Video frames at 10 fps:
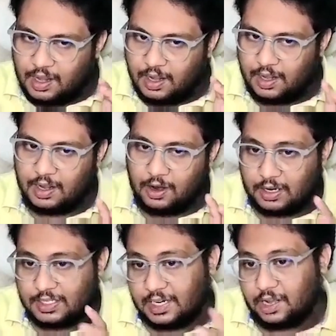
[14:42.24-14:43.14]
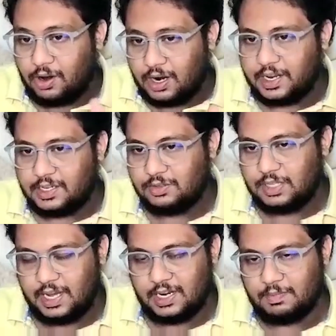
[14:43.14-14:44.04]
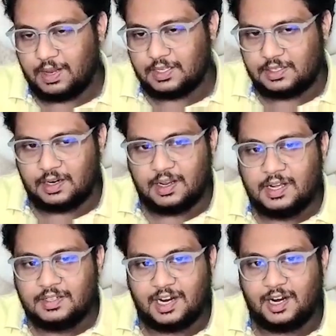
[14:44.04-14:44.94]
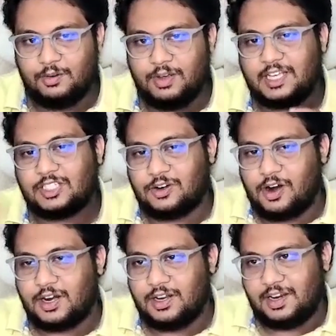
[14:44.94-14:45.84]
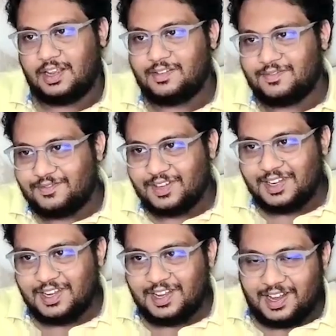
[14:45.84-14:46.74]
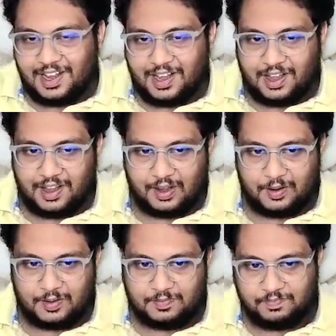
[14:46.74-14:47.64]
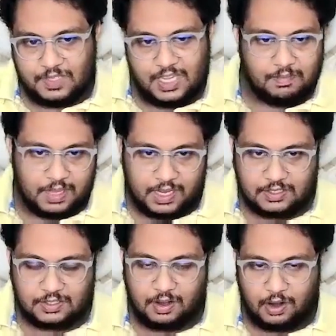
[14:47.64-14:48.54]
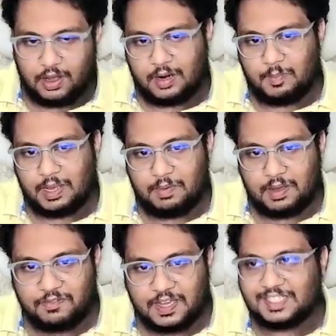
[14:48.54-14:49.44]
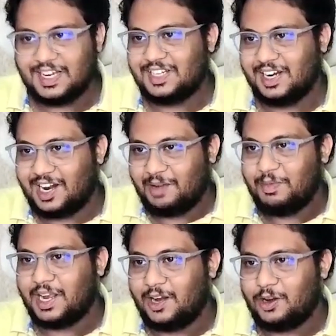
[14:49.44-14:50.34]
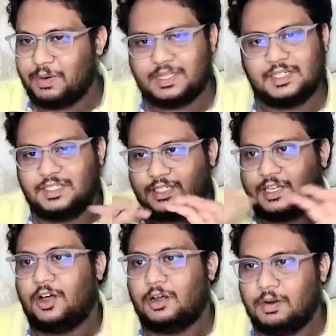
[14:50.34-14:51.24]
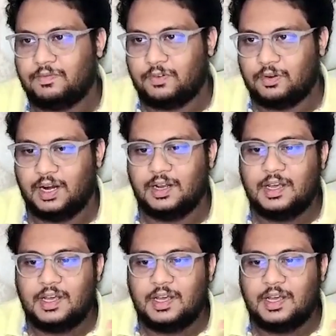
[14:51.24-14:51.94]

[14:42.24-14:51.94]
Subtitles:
or set a context to the hiring manager that there are no extraordinary uh, gimmicks or maybe features that are coming into place. It's just a normal flow, right?